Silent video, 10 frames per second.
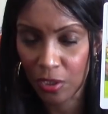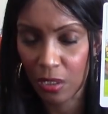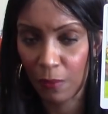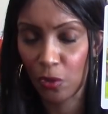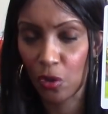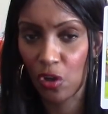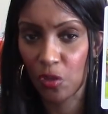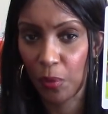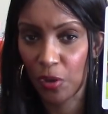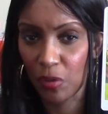So some of you
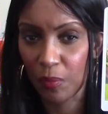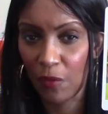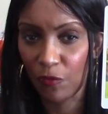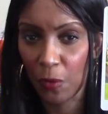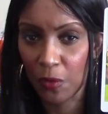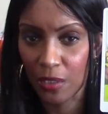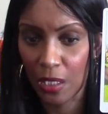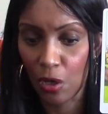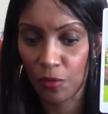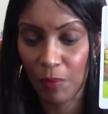guys possibly
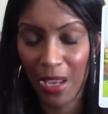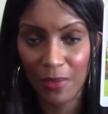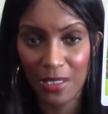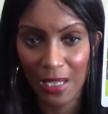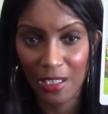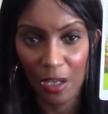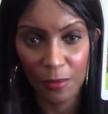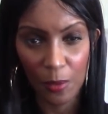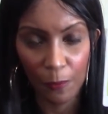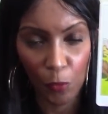focusing on maybe setting
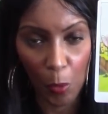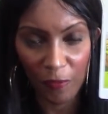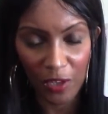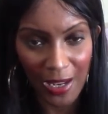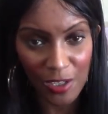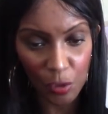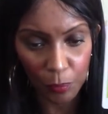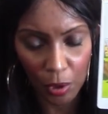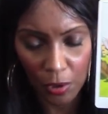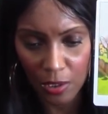up some form of an
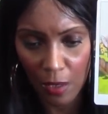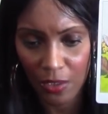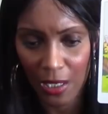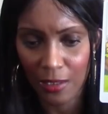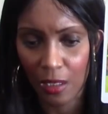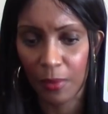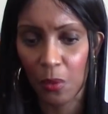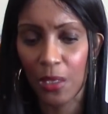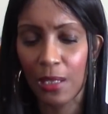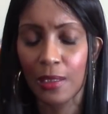enterprise over the next couple
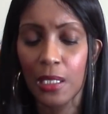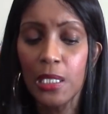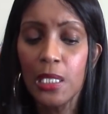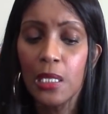of weeks.